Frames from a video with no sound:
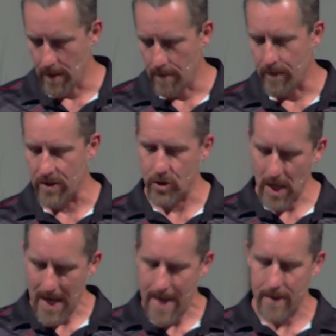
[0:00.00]
But
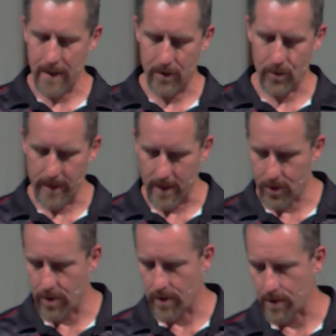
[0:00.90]
John needs
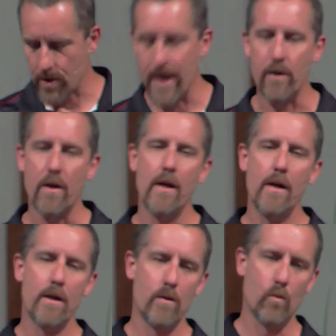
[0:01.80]
reassurance that
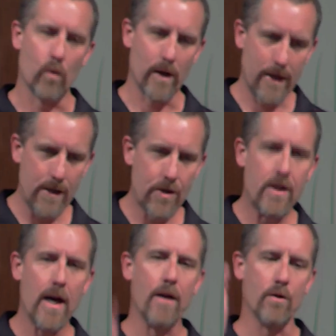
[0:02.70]
what he's
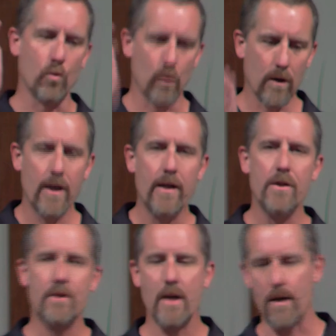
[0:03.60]
done, the work that
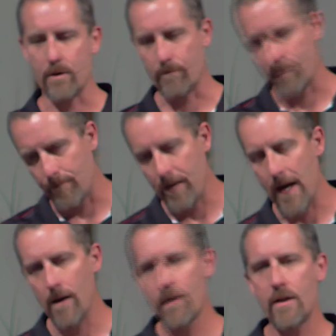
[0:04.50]
he's done to
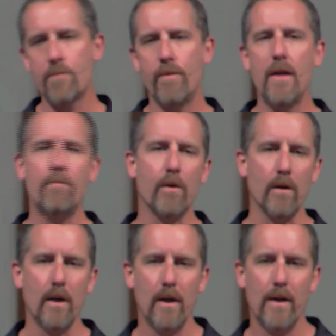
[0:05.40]
prepare these people,
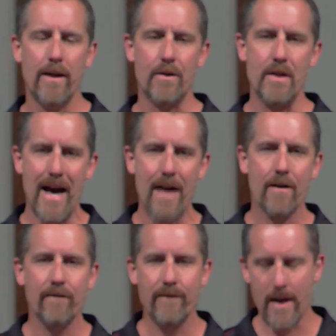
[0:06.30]
is not
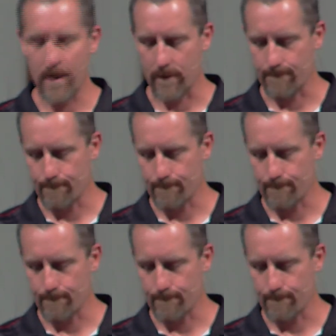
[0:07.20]
in vain.